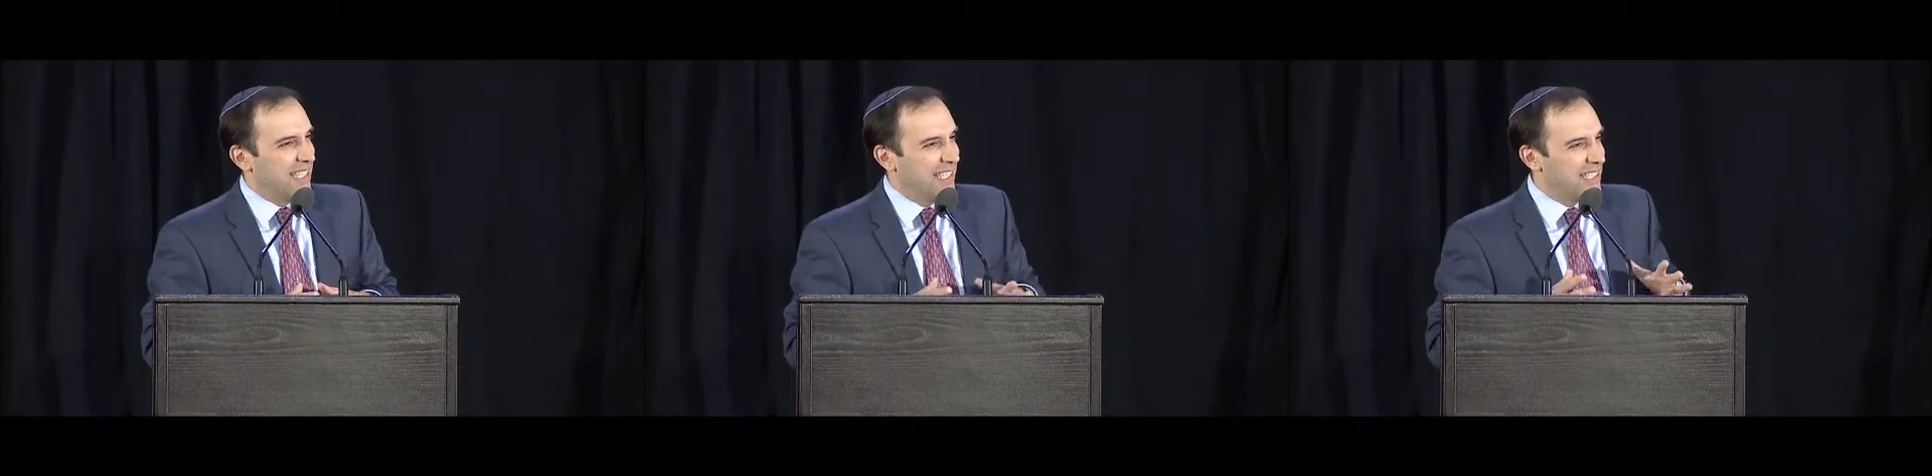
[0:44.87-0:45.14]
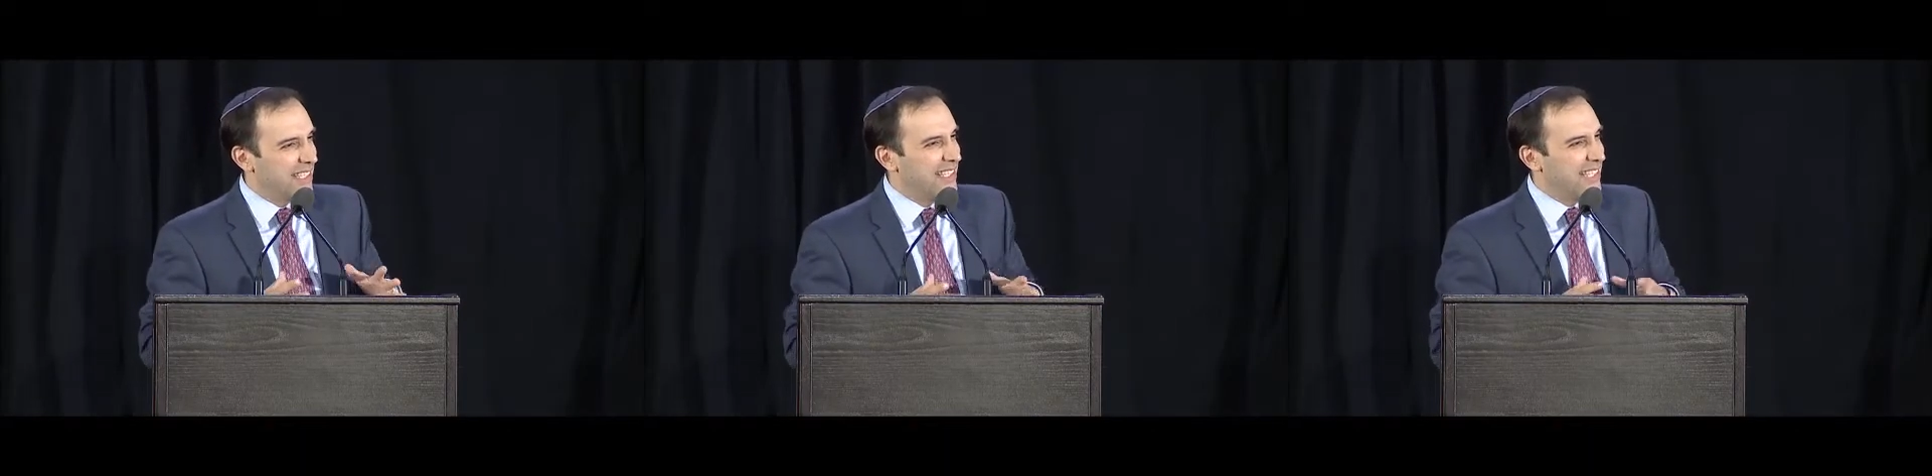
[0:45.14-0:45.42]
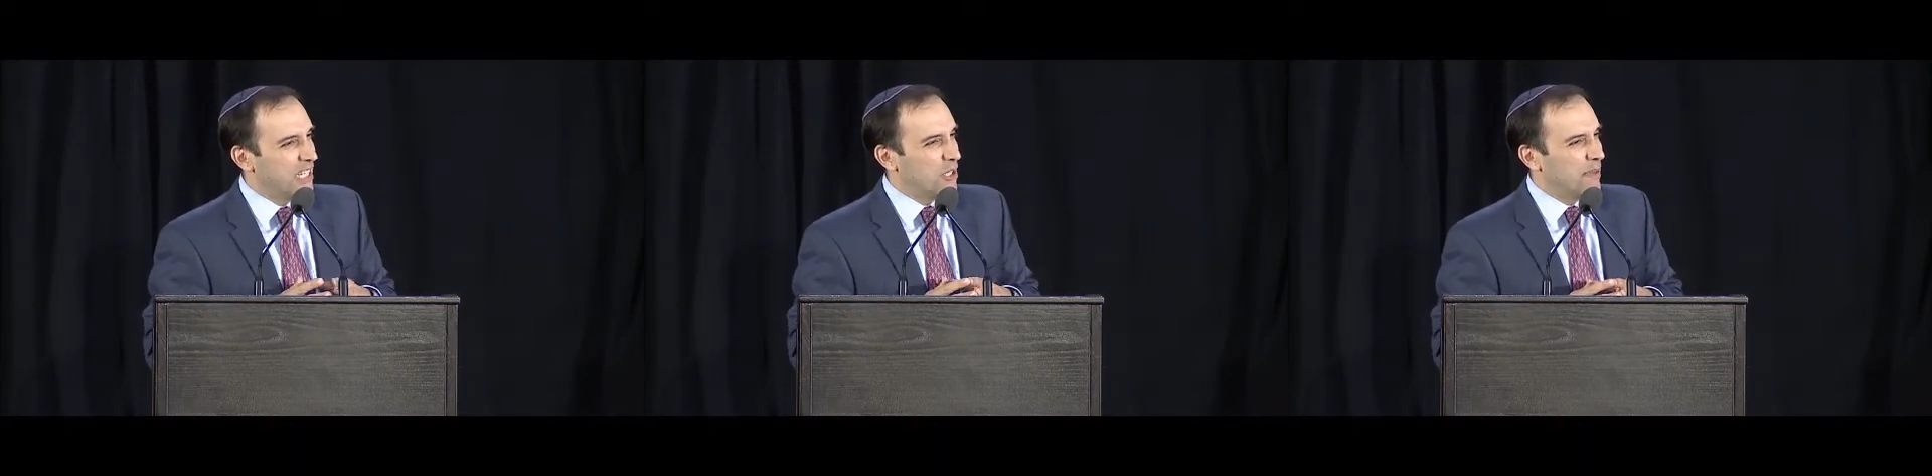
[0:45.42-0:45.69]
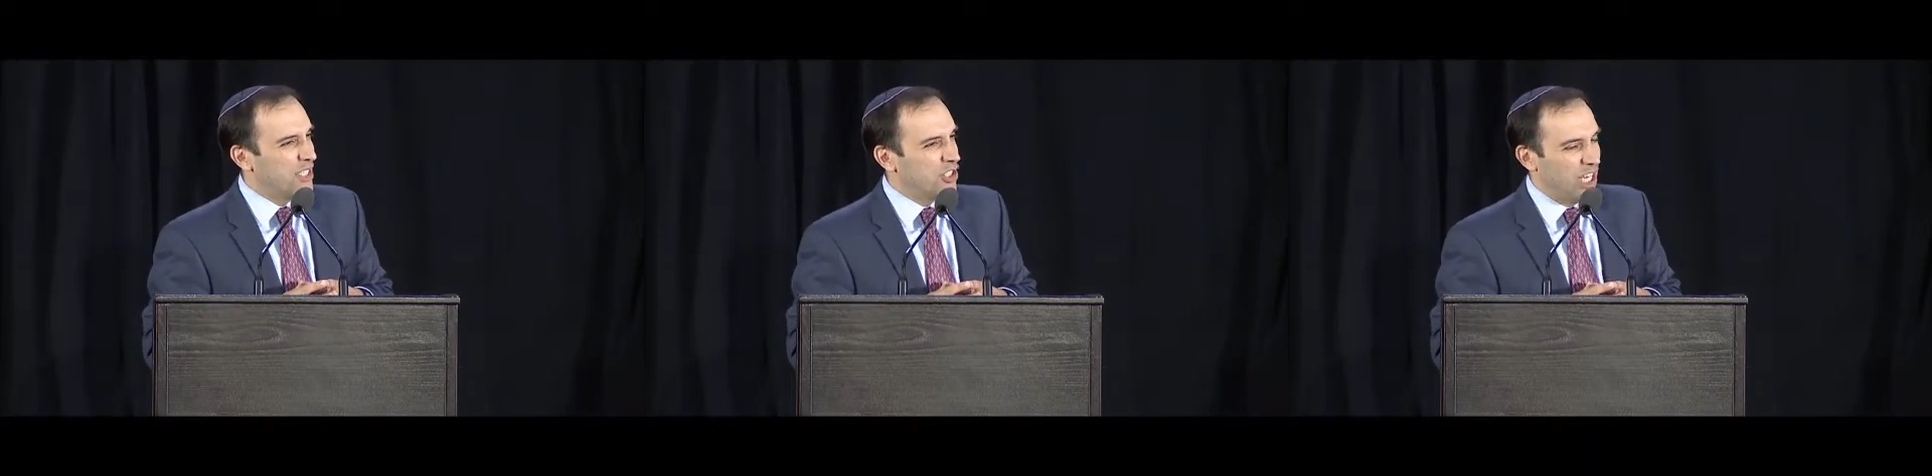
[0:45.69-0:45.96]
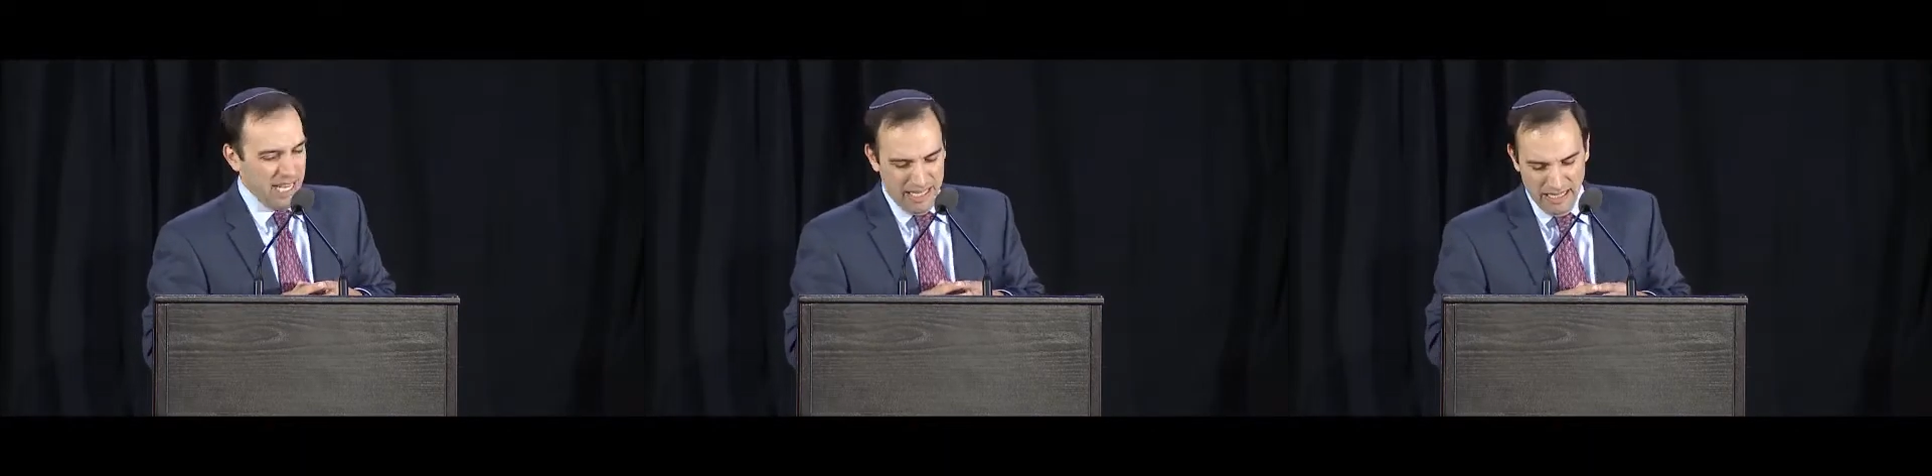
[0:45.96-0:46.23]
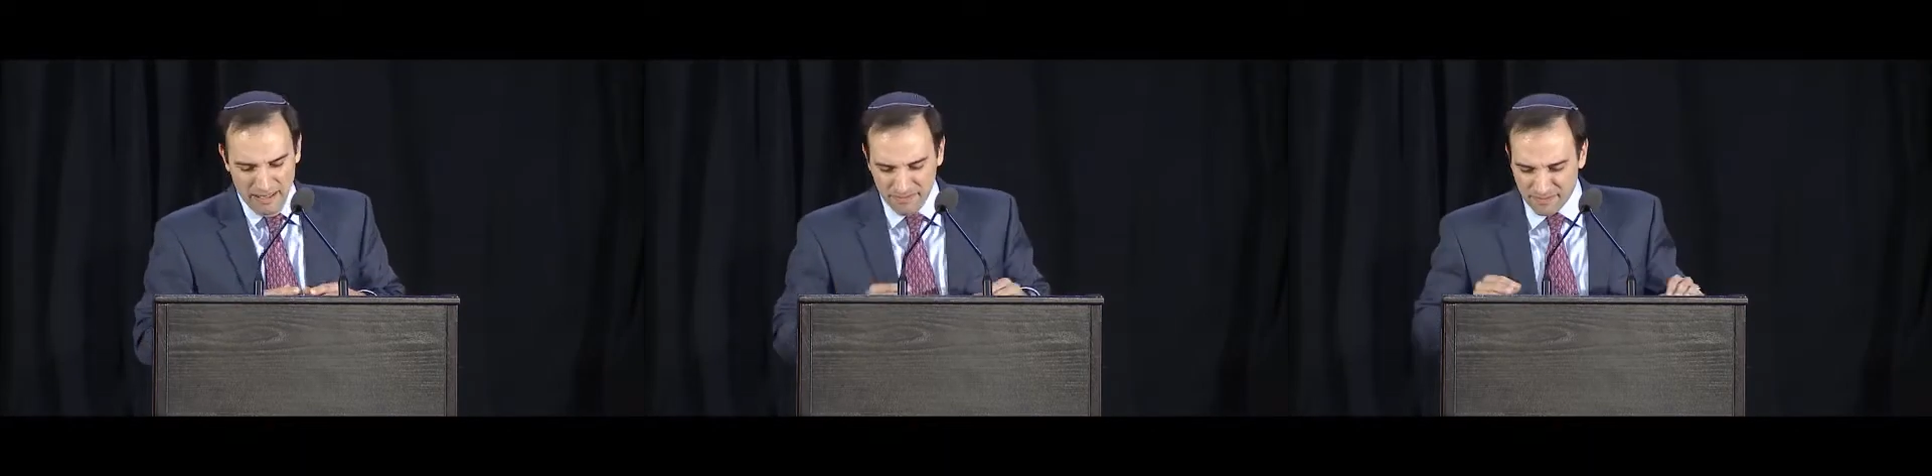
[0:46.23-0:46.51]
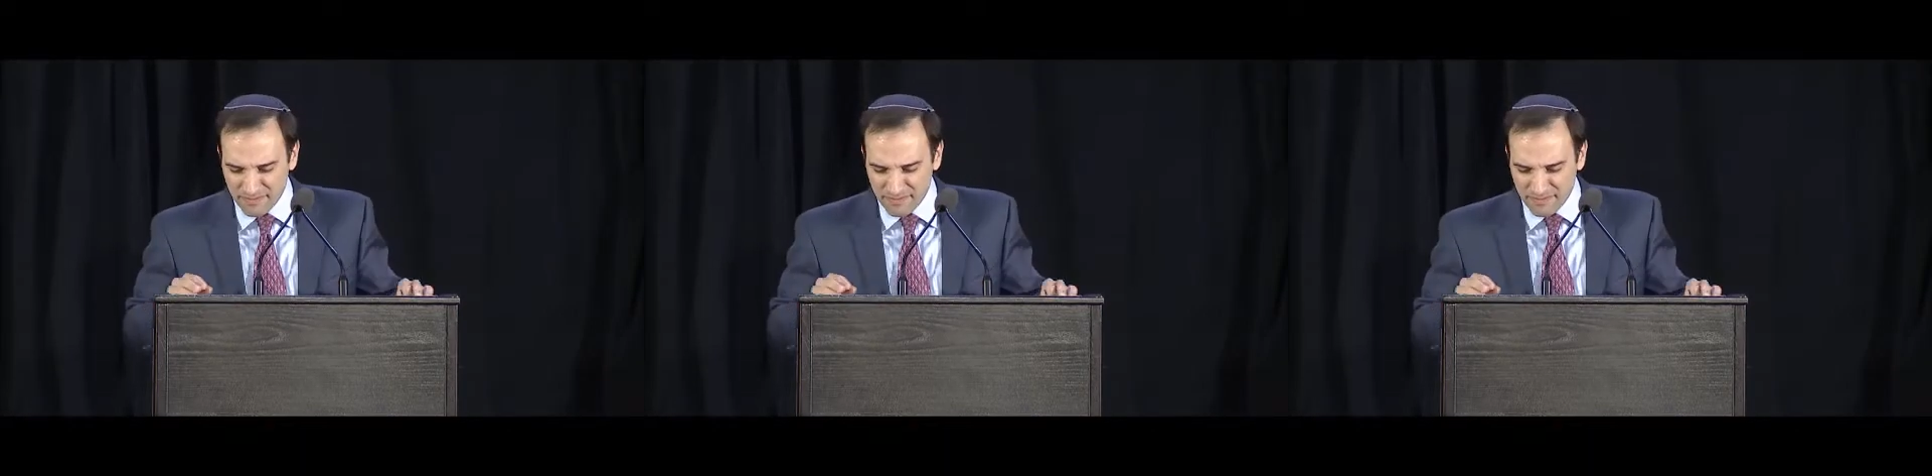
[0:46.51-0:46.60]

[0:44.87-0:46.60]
is a little bit shaky.